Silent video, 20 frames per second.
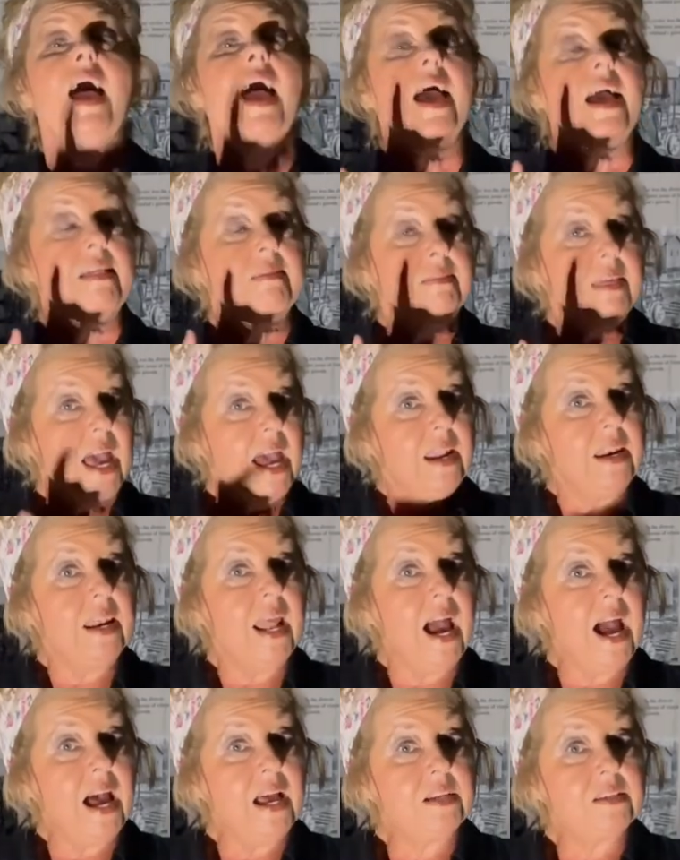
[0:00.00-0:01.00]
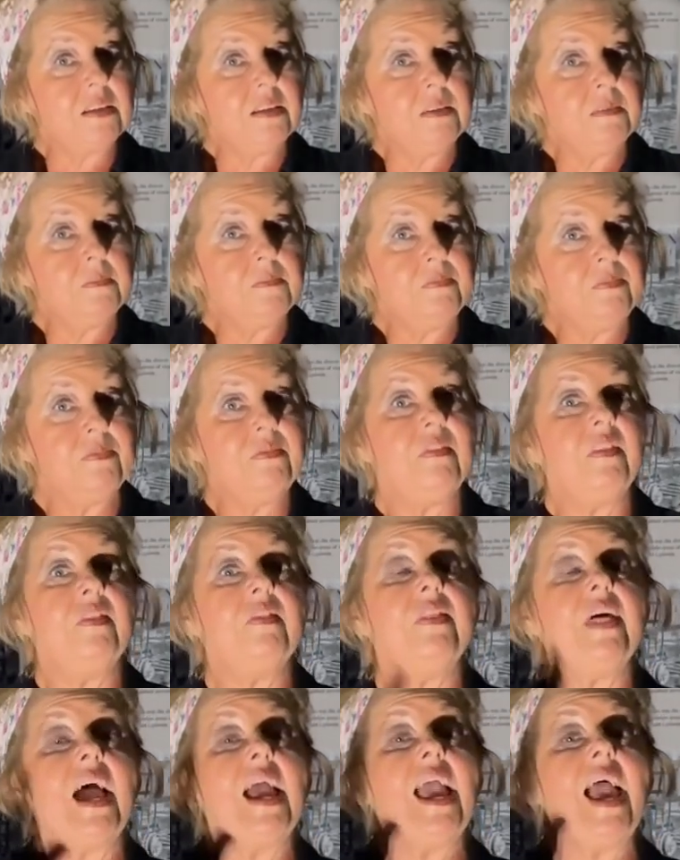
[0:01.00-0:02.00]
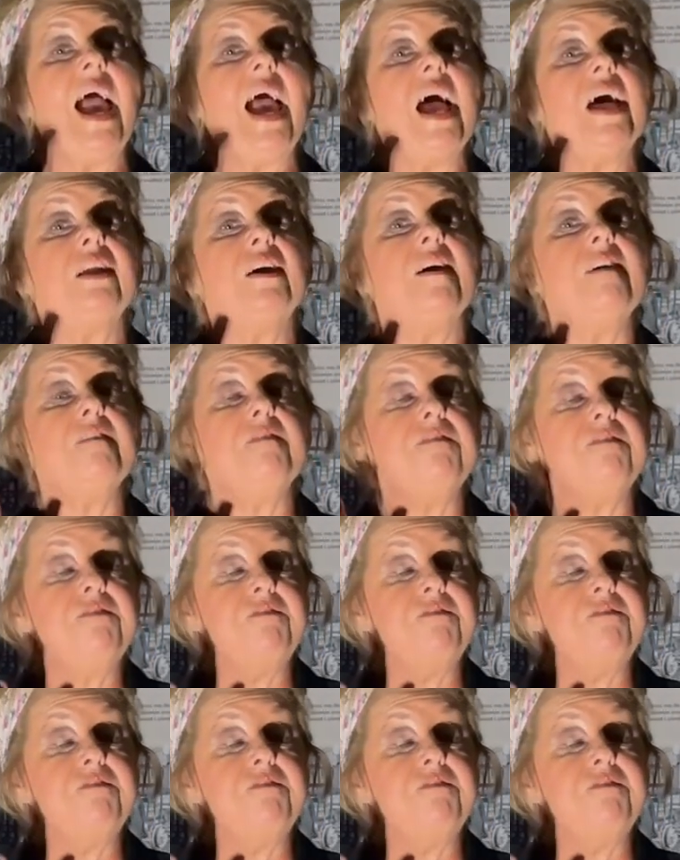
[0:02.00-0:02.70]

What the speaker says: And that night, they had a